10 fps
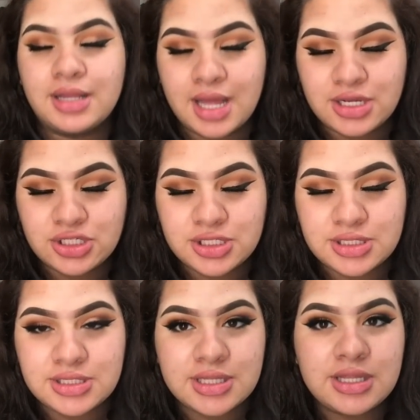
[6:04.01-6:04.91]

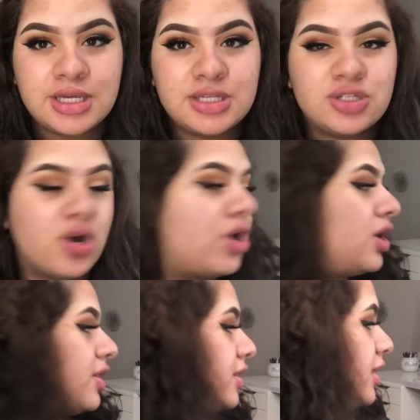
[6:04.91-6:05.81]
lashes, these
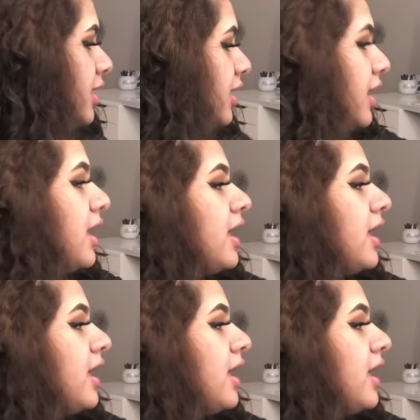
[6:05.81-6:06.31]
are the